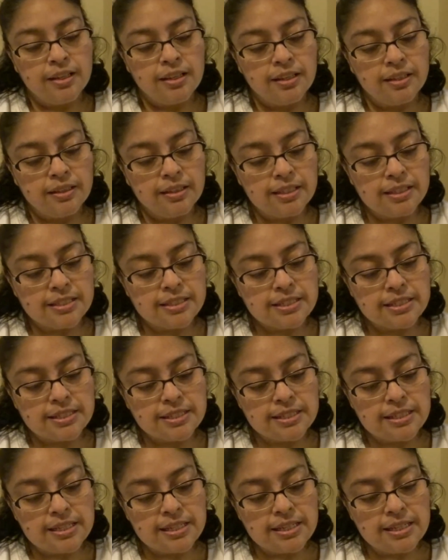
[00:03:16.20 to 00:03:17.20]
let's
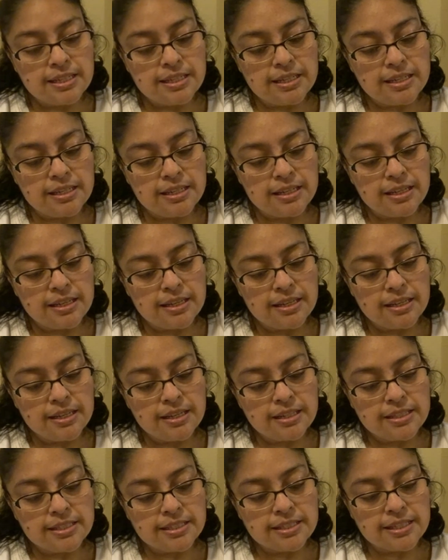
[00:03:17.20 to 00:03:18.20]
see,
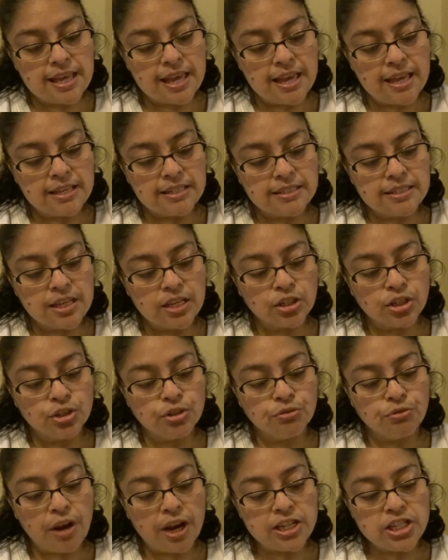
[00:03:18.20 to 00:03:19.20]
it says,
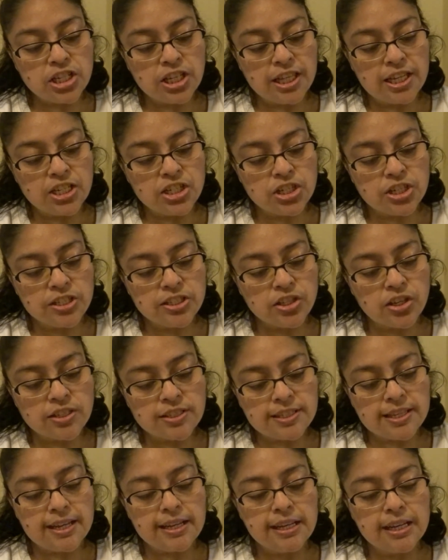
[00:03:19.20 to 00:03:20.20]
congratulations on
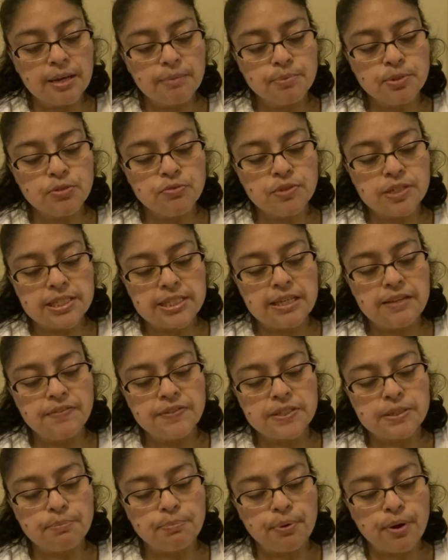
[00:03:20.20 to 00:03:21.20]
signing up to receive
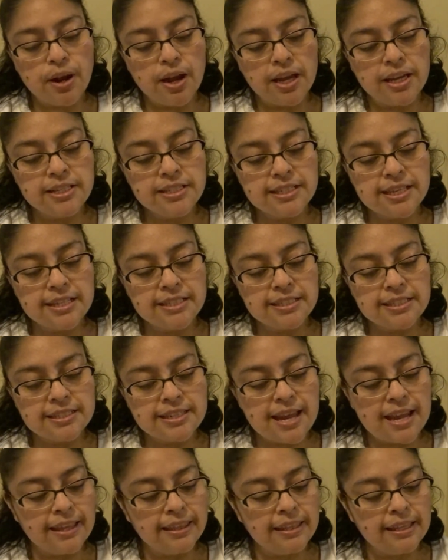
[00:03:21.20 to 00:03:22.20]
surprise and
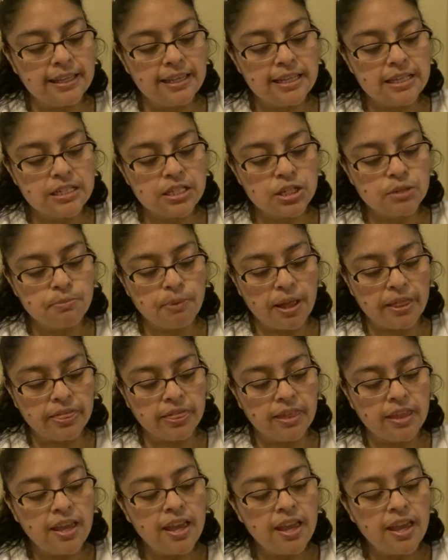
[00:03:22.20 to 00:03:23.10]
styling each month.